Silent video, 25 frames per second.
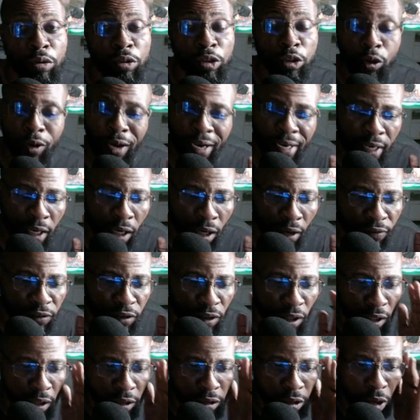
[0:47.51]
You know, I loved
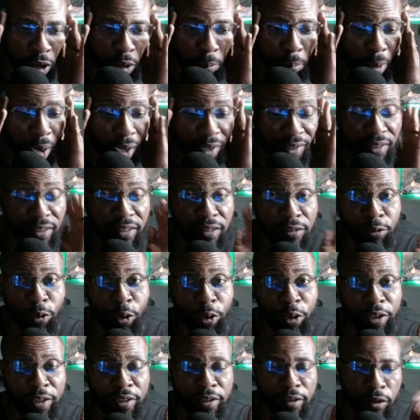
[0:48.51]
Dolly Parton's
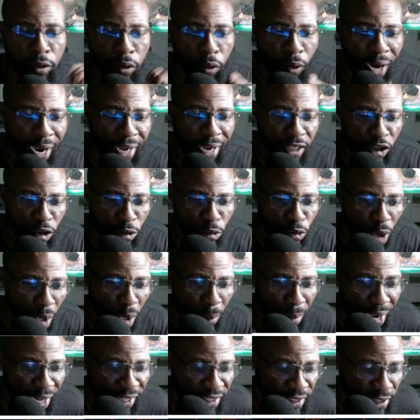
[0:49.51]
voice. You know, I had a
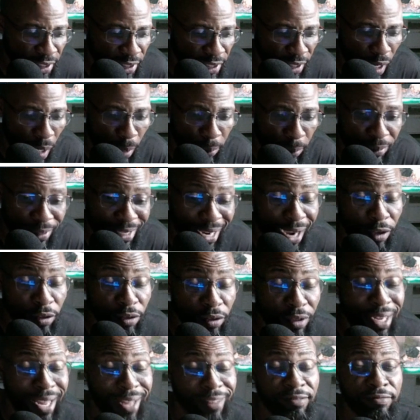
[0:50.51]
subscriber actually come down
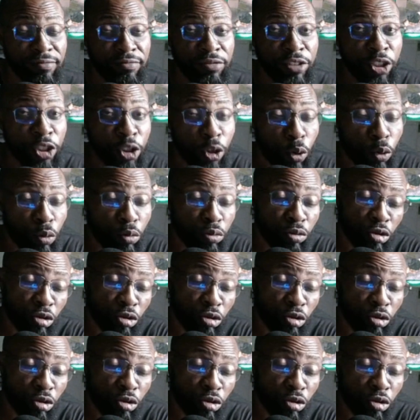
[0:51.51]
that video